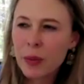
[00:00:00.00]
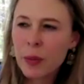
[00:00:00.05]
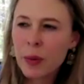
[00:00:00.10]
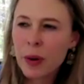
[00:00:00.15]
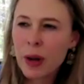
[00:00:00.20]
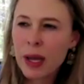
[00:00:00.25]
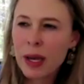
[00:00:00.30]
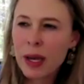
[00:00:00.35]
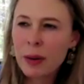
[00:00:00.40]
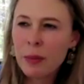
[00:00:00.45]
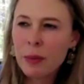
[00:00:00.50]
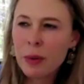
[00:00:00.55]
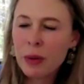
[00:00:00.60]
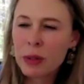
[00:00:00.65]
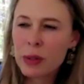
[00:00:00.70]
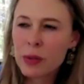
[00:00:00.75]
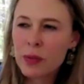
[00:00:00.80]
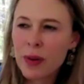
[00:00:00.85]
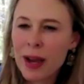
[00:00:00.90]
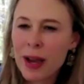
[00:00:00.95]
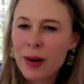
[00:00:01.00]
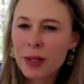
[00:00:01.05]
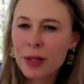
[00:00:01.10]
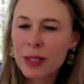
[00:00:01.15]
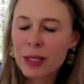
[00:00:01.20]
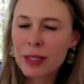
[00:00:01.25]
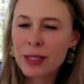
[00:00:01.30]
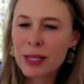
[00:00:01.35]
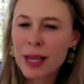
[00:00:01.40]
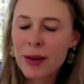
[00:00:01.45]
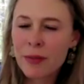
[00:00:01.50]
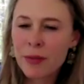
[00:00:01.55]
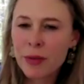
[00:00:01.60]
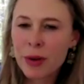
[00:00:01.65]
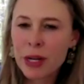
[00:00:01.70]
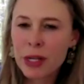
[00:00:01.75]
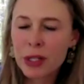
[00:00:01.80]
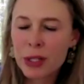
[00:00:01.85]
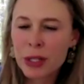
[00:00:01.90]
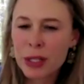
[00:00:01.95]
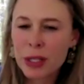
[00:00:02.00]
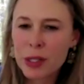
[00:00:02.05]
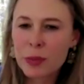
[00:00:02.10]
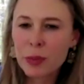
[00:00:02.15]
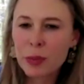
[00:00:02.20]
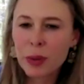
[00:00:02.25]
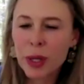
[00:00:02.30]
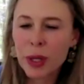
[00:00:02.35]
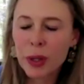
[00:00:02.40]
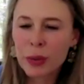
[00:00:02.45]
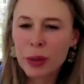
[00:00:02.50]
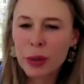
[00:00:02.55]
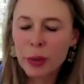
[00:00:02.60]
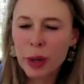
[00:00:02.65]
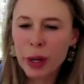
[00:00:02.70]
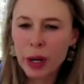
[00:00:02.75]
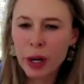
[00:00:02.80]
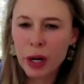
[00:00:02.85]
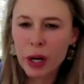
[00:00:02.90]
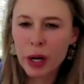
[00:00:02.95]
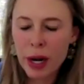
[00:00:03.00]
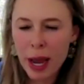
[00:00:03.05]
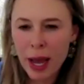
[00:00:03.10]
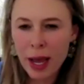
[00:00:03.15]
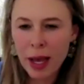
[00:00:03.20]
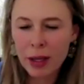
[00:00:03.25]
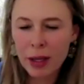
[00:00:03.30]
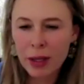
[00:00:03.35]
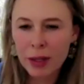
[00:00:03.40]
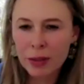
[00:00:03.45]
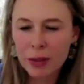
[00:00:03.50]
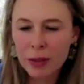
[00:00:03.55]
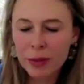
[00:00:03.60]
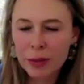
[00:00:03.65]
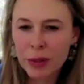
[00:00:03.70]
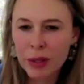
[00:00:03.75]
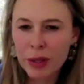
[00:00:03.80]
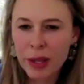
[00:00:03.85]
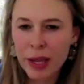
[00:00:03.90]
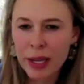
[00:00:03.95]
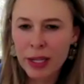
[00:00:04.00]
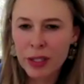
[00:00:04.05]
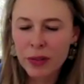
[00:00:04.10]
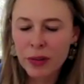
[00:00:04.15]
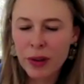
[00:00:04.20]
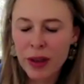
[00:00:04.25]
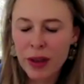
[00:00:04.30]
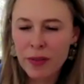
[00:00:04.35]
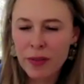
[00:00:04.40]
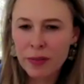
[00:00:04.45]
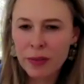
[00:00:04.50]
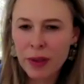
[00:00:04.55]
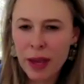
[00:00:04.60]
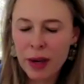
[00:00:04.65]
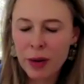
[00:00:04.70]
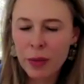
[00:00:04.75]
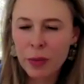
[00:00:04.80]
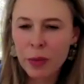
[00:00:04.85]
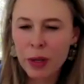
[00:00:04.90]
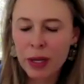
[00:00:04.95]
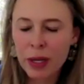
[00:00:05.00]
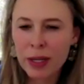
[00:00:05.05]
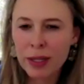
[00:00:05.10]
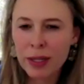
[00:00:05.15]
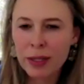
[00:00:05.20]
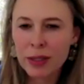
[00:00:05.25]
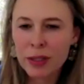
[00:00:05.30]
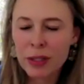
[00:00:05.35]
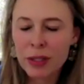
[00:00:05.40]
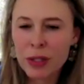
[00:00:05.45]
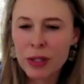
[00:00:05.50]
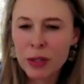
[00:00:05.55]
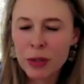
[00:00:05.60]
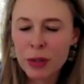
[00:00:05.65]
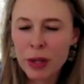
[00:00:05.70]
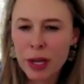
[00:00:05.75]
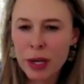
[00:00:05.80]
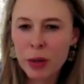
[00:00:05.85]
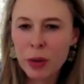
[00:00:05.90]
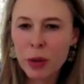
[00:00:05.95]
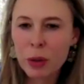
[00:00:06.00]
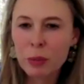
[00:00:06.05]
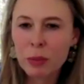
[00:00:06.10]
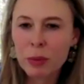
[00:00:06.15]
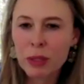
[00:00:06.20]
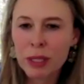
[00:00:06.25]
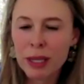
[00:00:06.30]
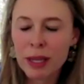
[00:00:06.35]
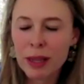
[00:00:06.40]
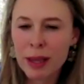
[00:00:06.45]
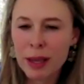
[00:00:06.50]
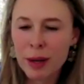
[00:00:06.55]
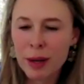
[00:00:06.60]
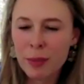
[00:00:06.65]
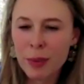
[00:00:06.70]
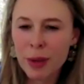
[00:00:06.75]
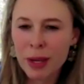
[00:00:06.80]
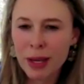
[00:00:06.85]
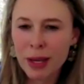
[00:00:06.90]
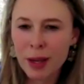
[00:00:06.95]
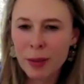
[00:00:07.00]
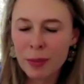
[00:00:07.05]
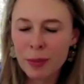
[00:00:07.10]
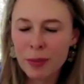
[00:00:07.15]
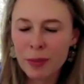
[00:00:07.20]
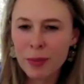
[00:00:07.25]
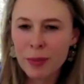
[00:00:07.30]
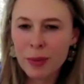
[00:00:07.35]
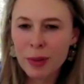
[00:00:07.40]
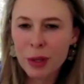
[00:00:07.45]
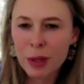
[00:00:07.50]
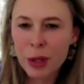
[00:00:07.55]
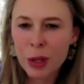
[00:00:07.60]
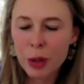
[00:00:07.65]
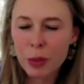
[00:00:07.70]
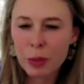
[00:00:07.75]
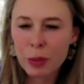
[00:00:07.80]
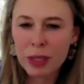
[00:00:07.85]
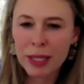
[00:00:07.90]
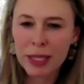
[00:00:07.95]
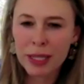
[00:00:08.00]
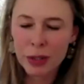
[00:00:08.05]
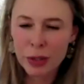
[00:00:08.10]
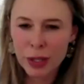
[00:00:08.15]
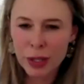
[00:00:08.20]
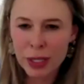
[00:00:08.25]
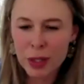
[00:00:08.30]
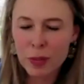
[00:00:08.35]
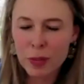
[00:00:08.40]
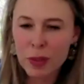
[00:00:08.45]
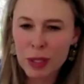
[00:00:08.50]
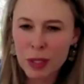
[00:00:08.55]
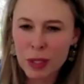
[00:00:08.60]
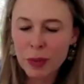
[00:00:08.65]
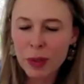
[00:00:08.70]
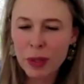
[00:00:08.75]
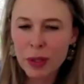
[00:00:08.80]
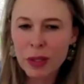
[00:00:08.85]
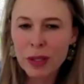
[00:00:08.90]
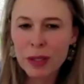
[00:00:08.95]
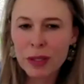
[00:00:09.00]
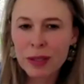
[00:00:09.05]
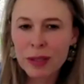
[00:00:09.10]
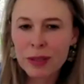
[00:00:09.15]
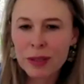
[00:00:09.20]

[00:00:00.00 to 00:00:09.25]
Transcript: When most viruses have reached this point where we are now with H5N1, do they normally then become humanly transmissible?